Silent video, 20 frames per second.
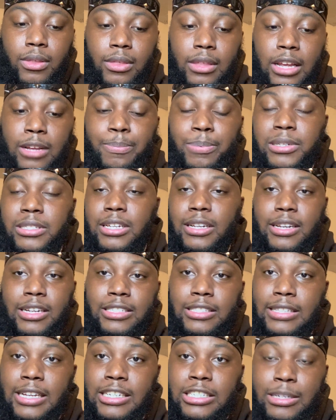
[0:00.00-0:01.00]
that puts a
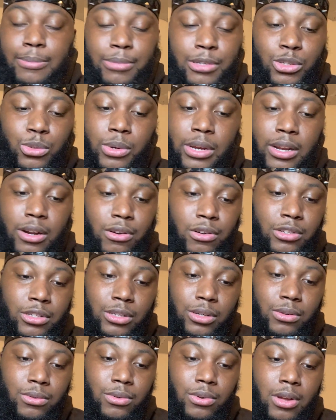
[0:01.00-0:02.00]
distinction between those
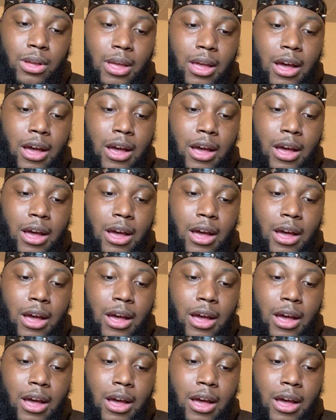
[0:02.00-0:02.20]
two